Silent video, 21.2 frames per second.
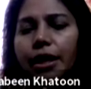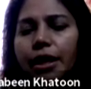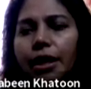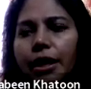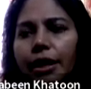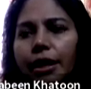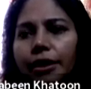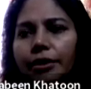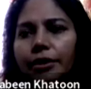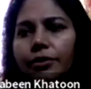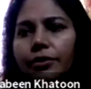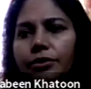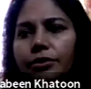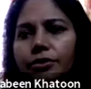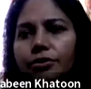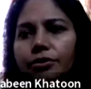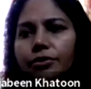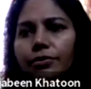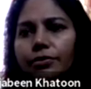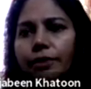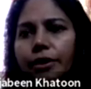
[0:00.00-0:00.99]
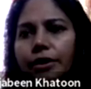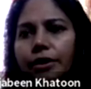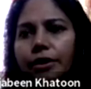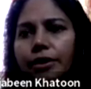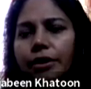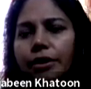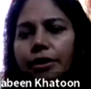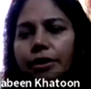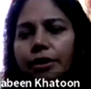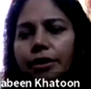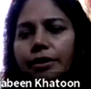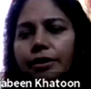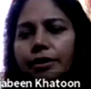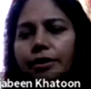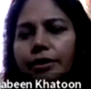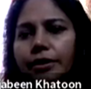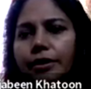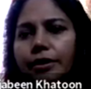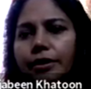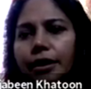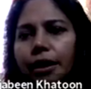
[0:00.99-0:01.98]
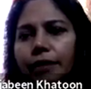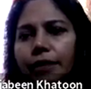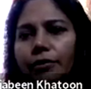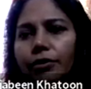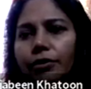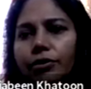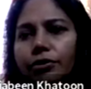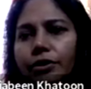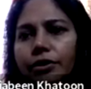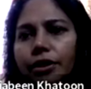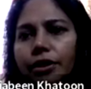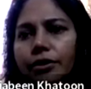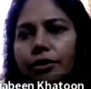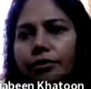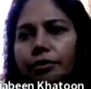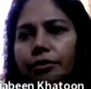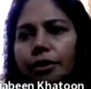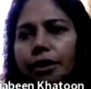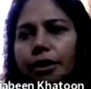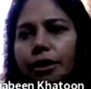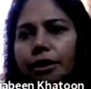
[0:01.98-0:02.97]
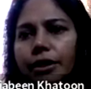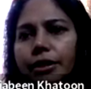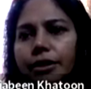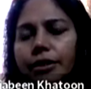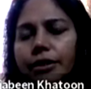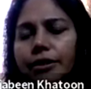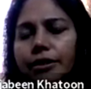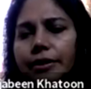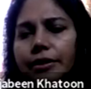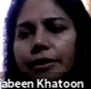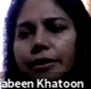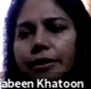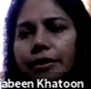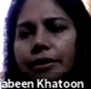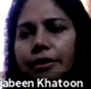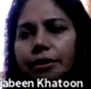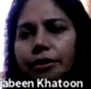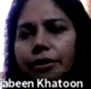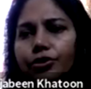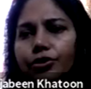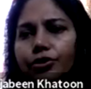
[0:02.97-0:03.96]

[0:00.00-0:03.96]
And also one thing uh, I want to tell you that uh,